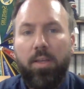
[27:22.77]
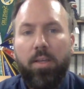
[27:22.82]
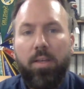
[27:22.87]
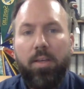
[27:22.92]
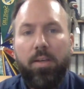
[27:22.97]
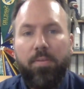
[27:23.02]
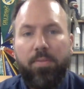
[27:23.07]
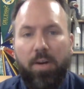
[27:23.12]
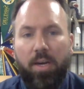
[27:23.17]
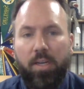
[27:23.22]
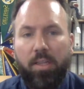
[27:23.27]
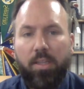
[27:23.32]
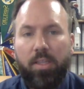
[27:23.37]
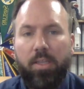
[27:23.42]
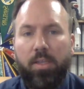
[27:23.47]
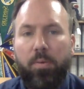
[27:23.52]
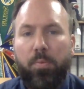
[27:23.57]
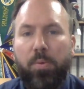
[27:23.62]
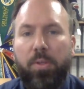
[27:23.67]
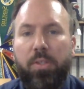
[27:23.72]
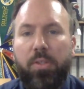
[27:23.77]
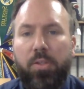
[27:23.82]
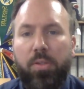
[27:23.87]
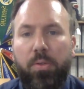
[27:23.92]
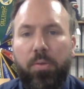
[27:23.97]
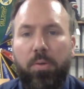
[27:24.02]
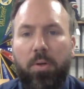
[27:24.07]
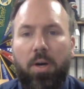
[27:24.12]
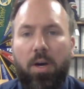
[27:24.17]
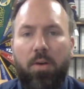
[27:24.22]
Finally, we
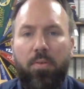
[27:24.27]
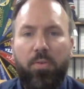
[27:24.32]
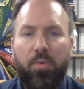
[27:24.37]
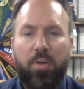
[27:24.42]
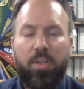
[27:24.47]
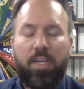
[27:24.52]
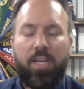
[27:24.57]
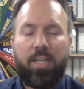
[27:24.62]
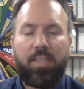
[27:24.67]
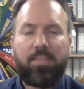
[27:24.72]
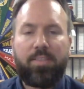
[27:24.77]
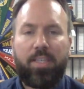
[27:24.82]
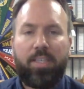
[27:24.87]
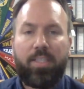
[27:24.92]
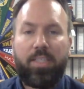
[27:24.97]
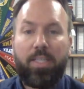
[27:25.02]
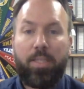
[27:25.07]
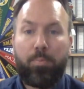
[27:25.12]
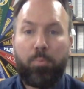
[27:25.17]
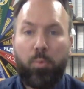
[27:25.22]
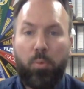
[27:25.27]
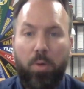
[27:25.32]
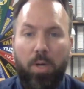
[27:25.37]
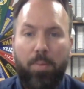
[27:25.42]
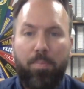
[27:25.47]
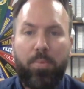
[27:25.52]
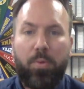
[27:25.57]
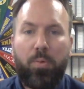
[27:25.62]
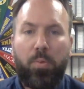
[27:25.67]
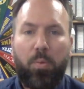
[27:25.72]
do offer an SAT
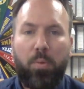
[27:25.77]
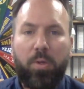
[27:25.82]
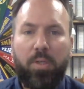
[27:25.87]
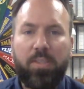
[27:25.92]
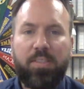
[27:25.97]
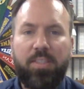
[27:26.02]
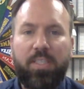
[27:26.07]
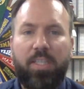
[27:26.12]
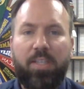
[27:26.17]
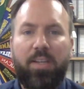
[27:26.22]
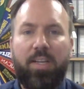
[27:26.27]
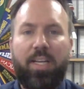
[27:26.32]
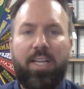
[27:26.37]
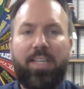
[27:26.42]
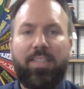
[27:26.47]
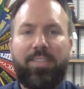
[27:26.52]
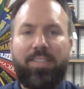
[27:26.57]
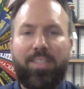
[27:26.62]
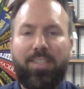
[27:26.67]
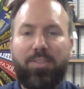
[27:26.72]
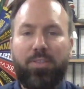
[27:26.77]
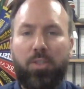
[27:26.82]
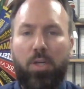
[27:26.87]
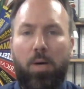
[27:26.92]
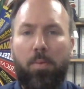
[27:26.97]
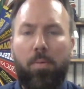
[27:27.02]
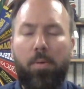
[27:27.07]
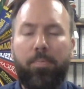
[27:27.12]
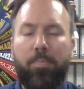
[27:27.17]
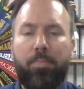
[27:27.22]
prep course here at ACS
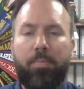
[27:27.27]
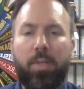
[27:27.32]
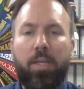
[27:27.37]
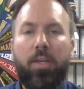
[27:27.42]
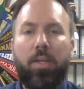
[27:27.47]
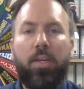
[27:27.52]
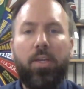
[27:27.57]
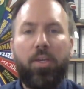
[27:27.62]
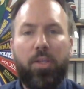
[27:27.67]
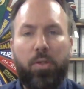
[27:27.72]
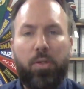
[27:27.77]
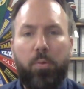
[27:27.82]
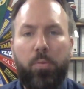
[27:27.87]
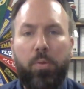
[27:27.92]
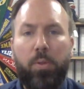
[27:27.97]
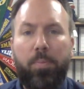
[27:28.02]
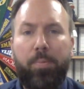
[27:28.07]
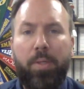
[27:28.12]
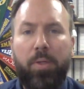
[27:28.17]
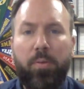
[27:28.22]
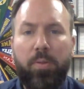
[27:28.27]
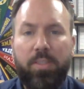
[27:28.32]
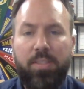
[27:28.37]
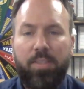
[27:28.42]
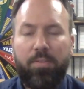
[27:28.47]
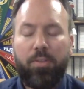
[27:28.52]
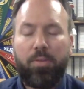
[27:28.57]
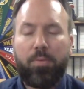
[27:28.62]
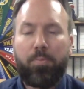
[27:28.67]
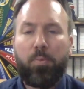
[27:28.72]
Cobham. You will be
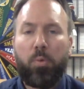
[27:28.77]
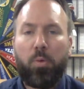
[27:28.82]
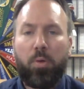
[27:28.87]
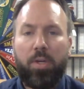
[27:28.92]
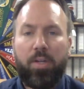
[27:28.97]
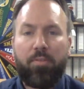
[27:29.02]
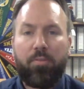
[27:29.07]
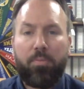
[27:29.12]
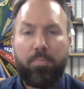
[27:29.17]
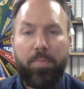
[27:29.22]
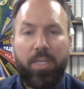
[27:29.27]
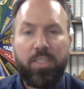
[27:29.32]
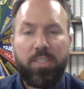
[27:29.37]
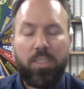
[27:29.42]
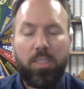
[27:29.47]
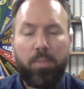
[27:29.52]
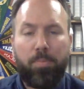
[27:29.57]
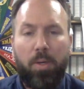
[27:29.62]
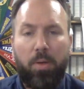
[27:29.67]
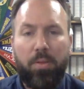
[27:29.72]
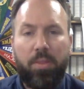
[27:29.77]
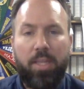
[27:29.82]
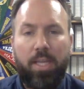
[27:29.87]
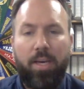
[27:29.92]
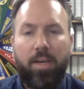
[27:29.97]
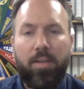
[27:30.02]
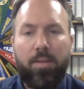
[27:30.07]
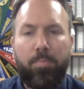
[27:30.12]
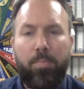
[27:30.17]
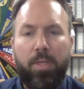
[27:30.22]
receiving more information about
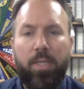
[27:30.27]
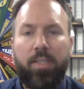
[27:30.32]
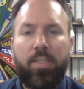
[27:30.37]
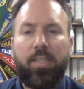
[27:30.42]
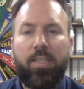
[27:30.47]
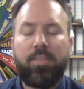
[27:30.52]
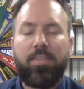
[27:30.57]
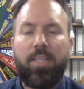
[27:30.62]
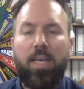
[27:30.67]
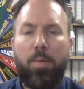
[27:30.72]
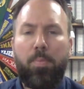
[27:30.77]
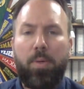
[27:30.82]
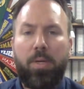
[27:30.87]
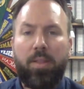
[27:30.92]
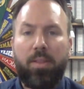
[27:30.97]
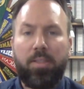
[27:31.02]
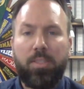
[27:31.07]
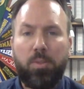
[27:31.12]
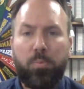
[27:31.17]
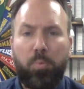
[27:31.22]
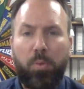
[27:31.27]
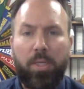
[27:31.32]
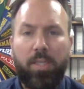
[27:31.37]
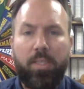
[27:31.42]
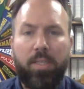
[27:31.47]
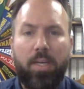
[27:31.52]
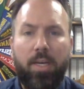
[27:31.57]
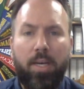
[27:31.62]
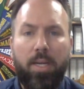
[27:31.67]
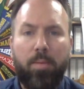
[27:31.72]
that, but it does happen in the
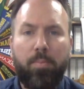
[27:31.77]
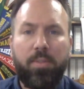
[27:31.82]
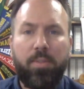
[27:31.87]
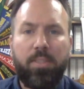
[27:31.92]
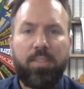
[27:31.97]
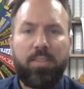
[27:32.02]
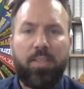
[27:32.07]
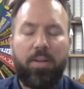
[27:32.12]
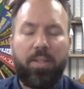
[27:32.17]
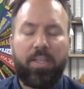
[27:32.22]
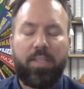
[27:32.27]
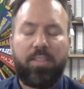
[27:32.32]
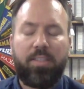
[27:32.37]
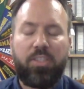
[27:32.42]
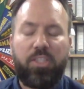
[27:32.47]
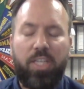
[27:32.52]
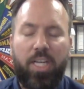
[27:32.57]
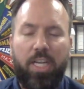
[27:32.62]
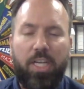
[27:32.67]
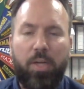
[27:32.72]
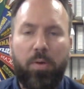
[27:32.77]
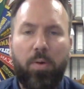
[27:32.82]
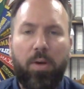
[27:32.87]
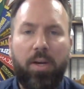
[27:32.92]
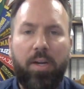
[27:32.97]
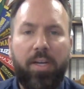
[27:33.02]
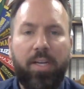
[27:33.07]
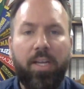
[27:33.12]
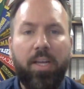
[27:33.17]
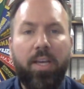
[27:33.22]
springtime, starting in
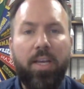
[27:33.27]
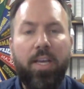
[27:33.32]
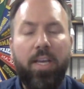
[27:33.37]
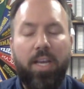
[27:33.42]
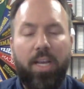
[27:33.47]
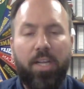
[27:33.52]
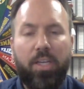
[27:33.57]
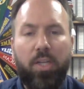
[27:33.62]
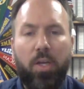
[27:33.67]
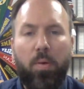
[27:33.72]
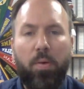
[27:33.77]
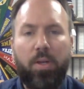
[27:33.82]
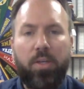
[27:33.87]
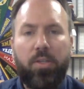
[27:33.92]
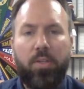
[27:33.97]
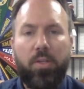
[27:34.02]
January and going